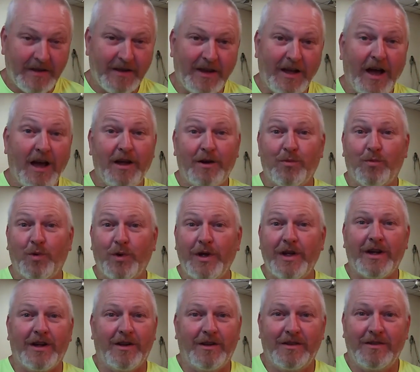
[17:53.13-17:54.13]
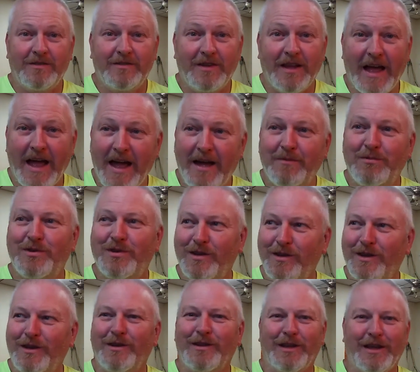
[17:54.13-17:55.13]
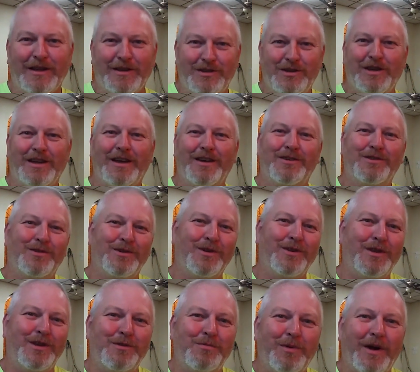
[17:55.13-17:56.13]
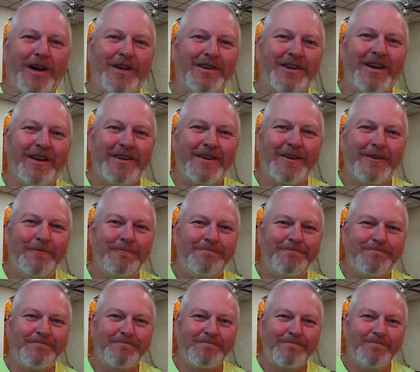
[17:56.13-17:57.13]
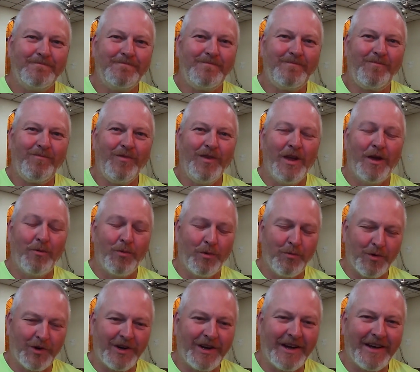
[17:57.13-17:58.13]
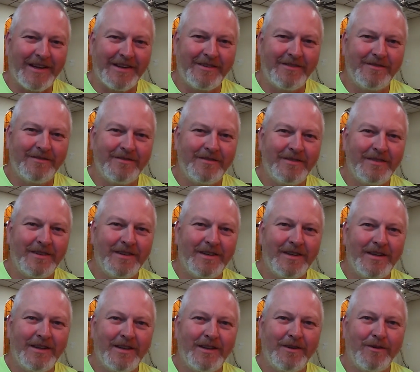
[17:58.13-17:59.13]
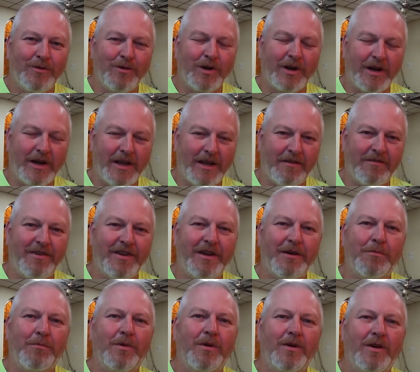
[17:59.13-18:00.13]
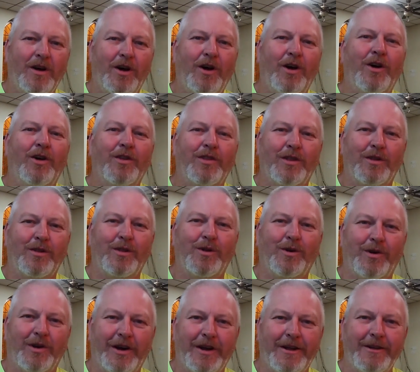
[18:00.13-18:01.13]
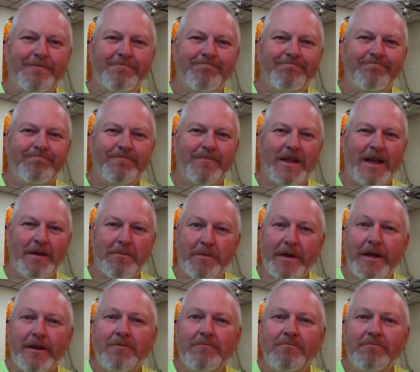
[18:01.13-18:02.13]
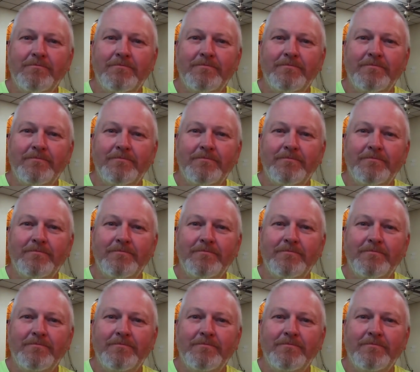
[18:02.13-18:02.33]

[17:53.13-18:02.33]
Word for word: God will absolutely see us through this project. And when we're done, we're going to give him all the glory. Amen.